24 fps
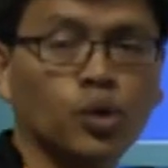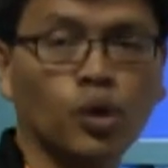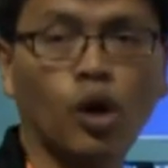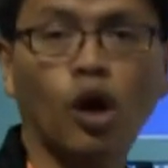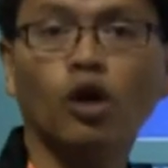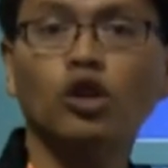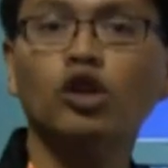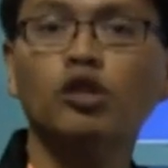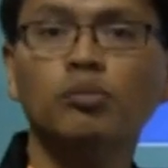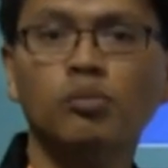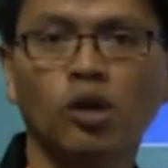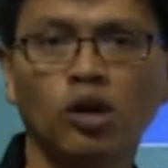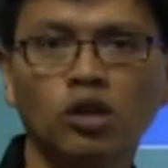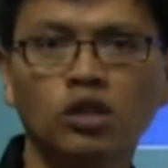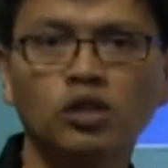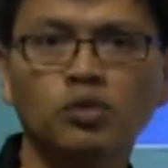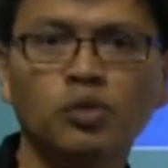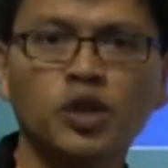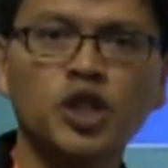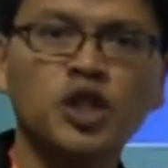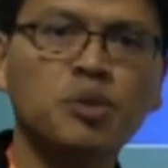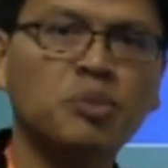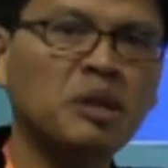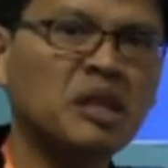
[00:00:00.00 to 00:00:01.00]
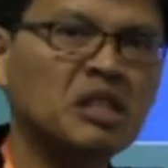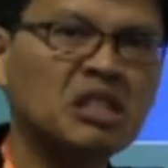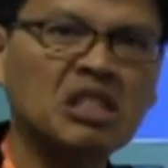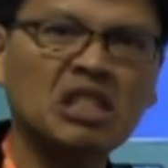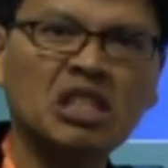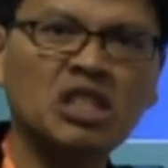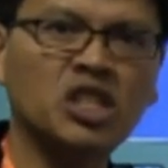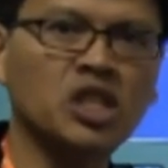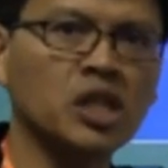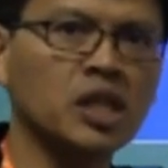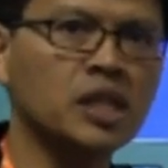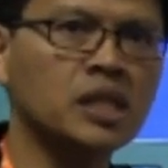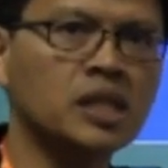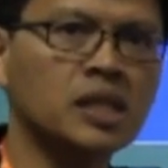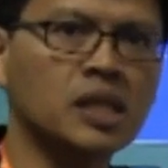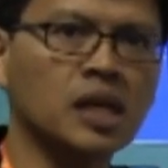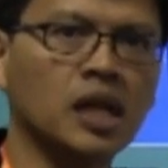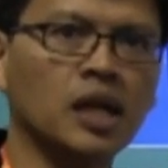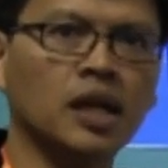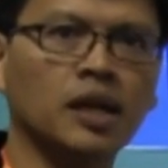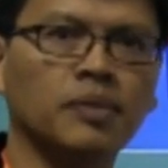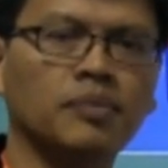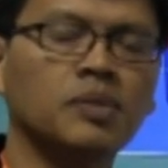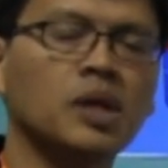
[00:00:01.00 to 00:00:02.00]
to auto mode, which means it just
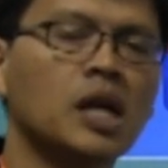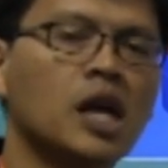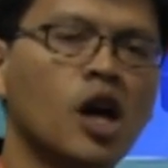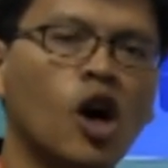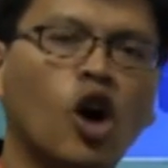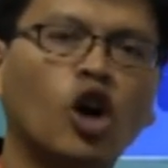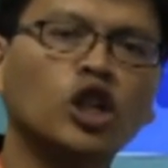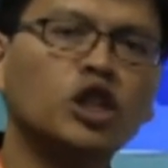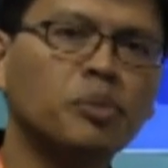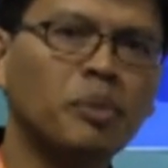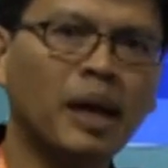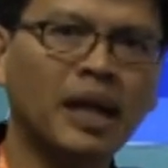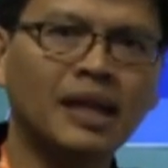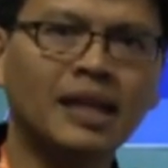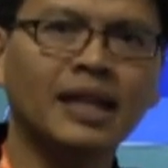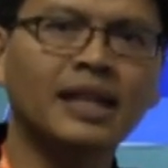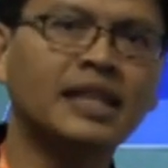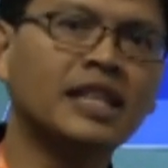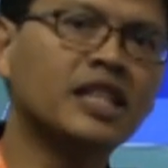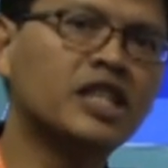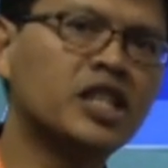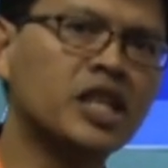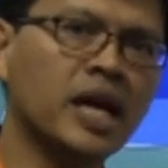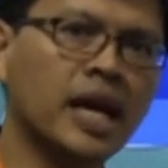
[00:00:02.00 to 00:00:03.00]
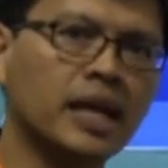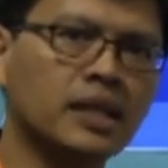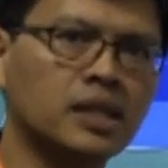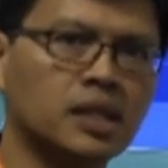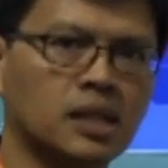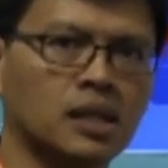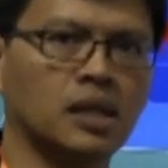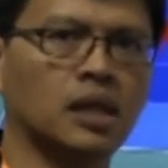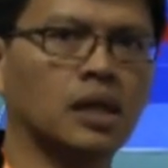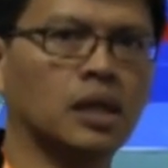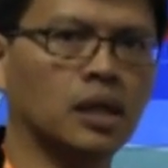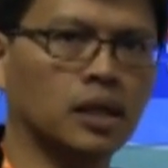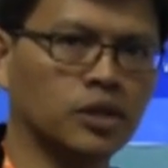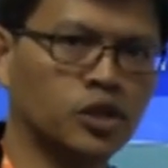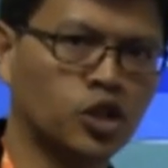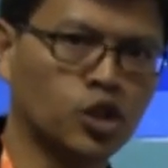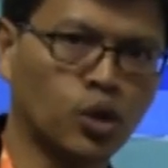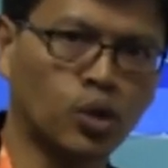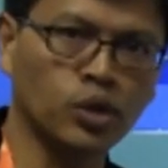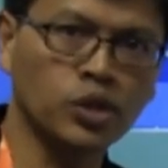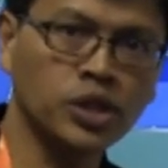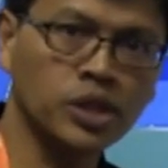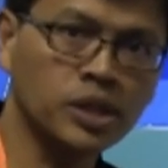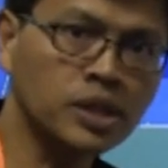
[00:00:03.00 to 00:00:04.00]
automatically detects
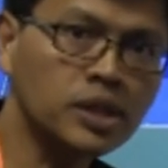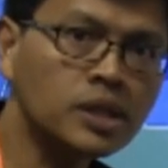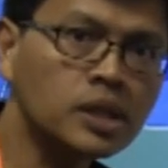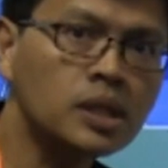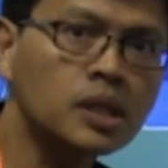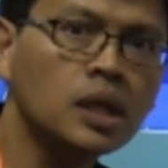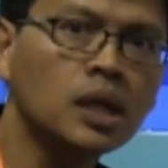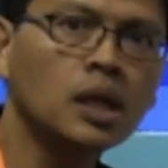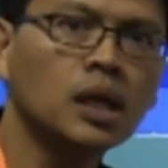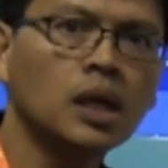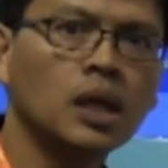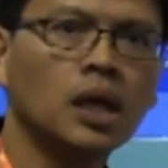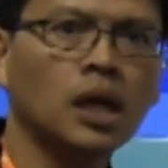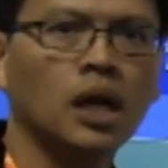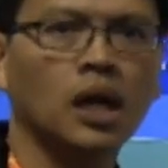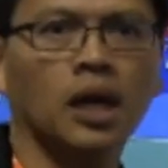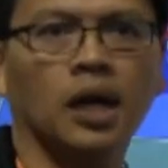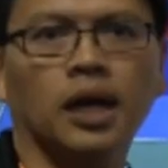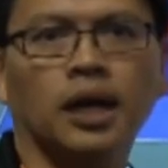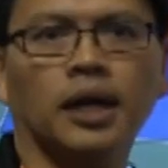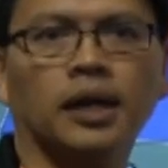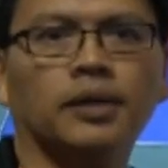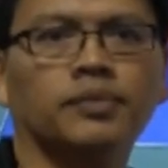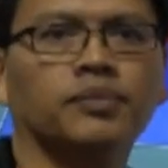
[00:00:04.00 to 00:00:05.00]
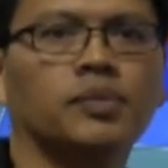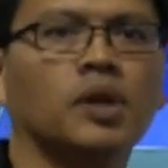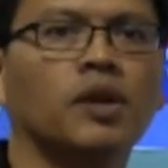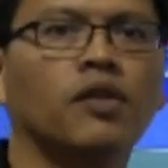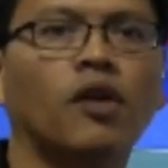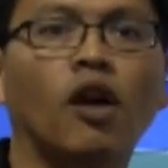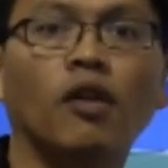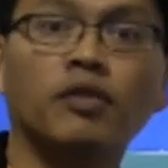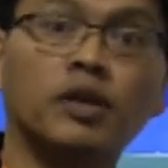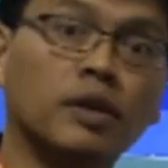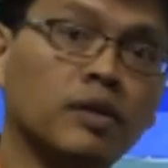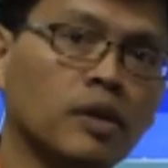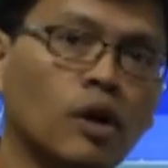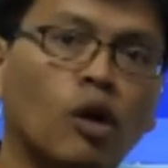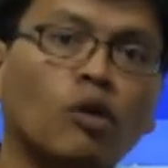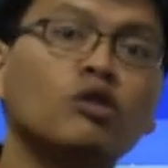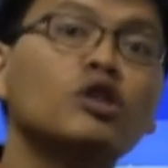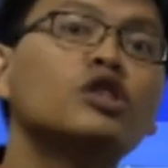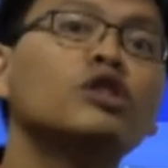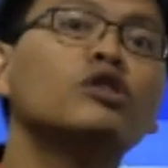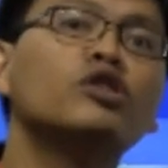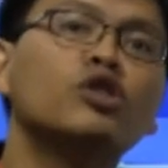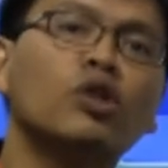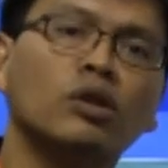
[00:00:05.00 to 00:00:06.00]
sources of the
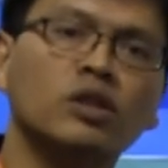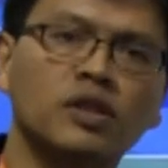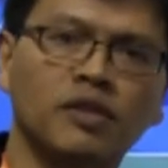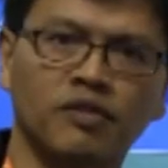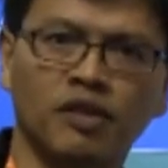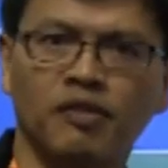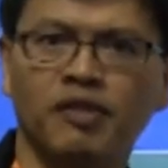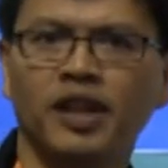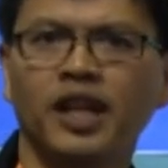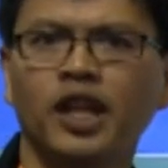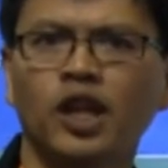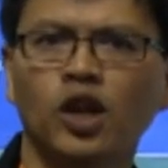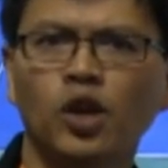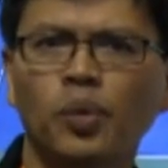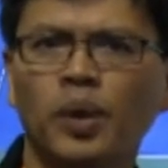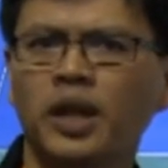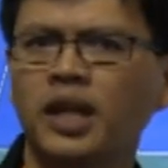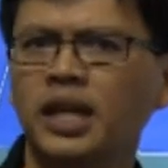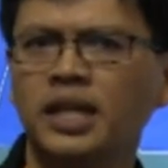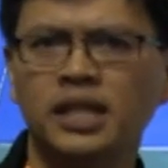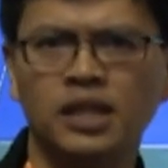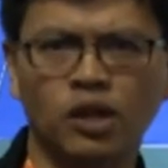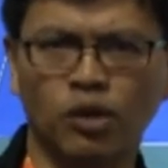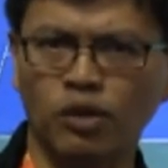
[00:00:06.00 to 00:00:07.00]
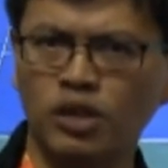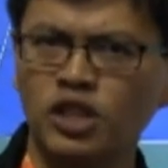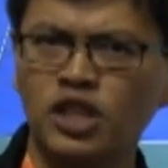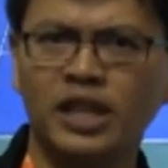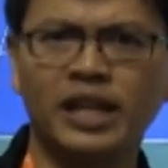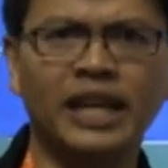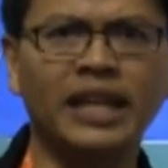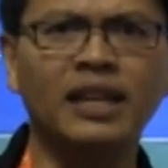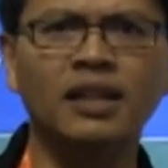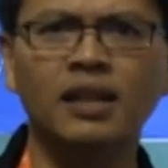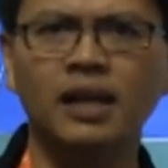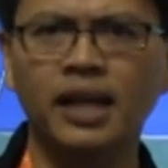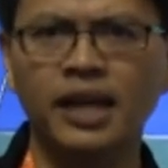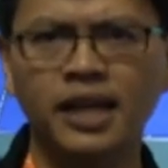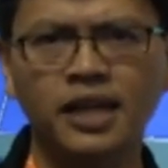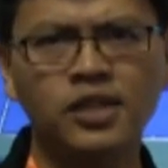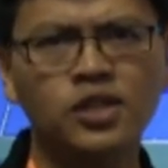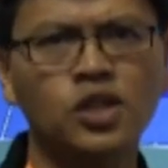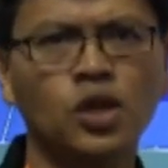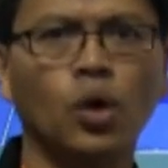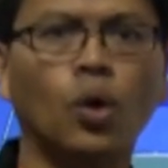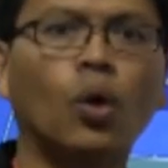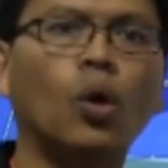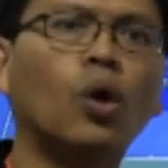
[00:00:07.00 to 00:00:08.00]
original source of the video, whether it's originally
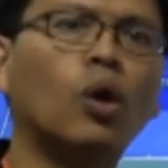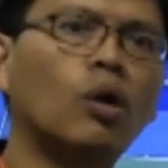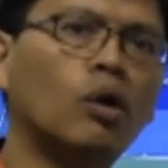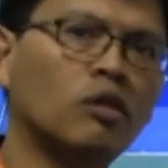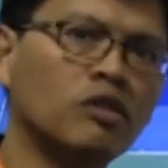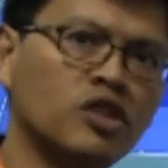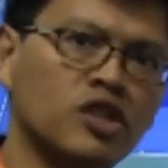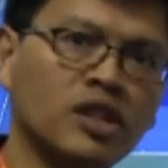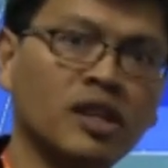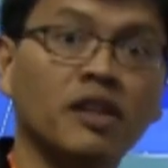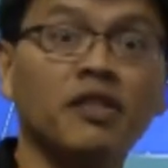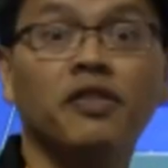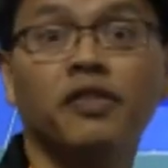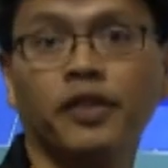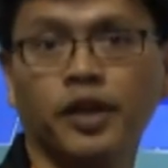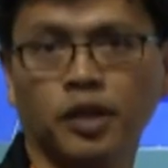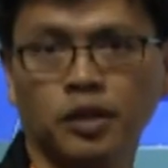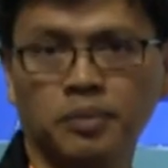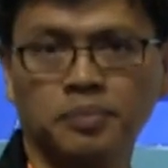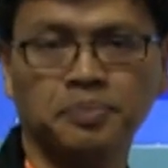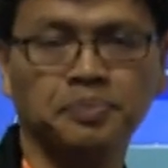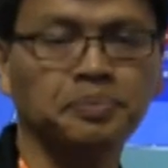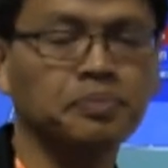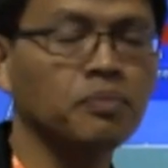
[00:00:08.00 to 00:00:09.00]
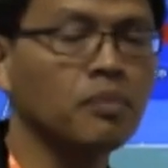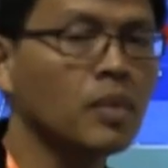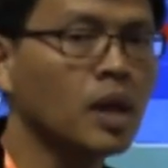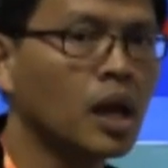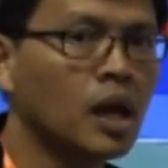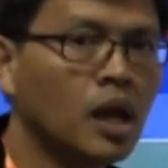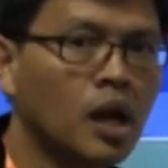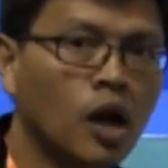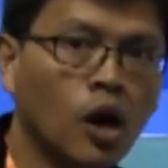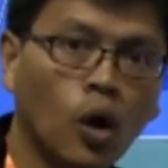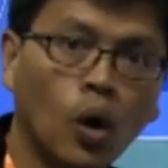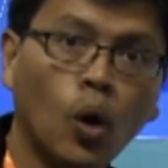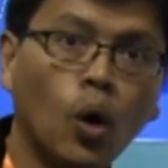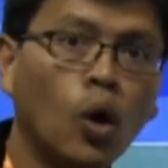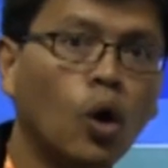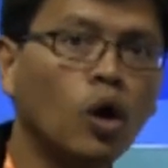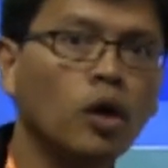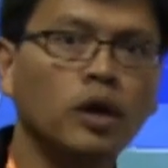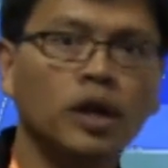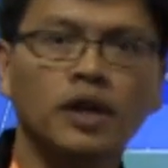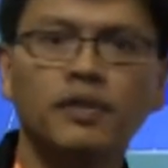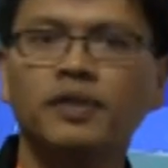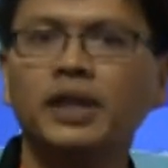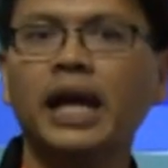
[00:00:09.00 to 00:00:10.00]
interlaced or originally filmed,
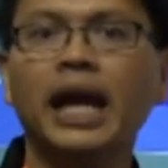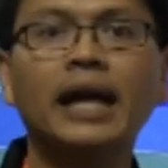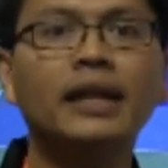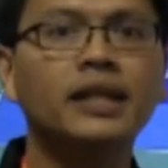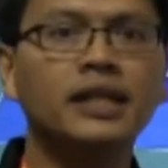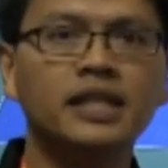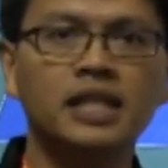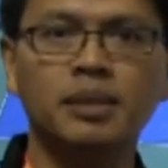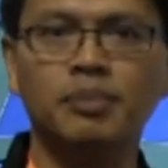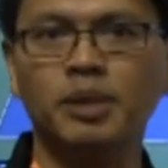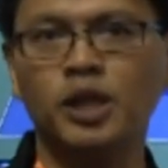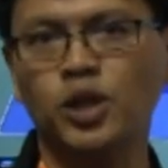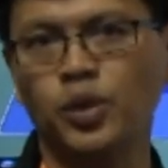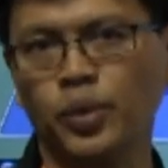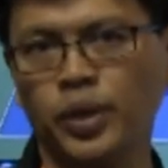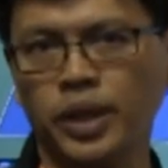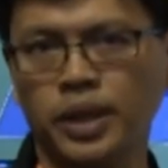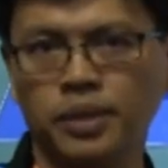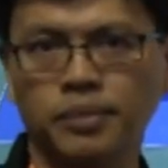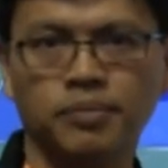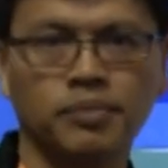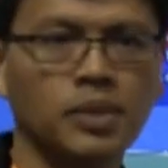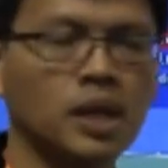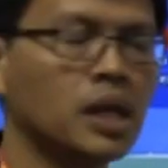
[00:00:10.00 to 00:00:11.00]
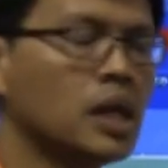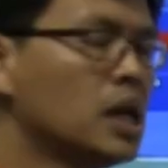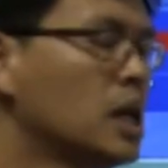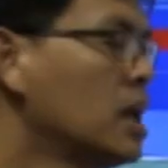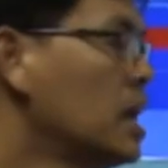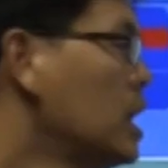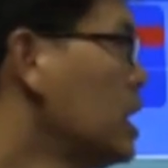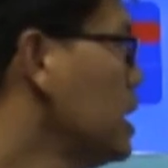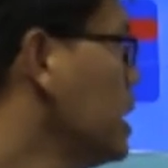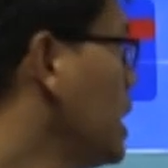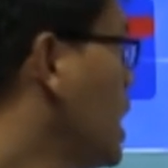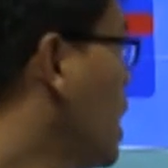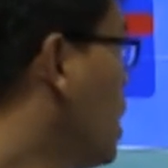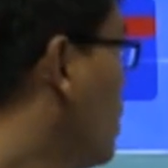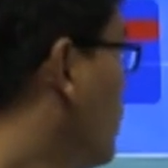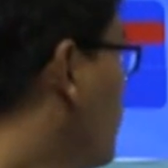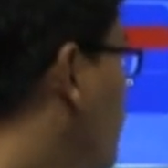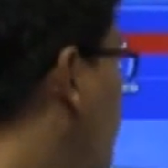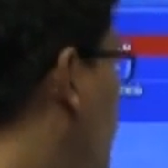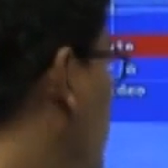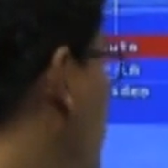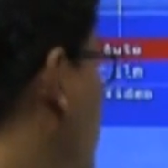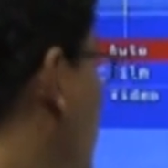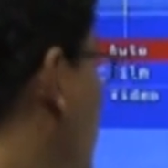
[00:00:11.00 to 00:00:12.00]
or even edits in between. Now, for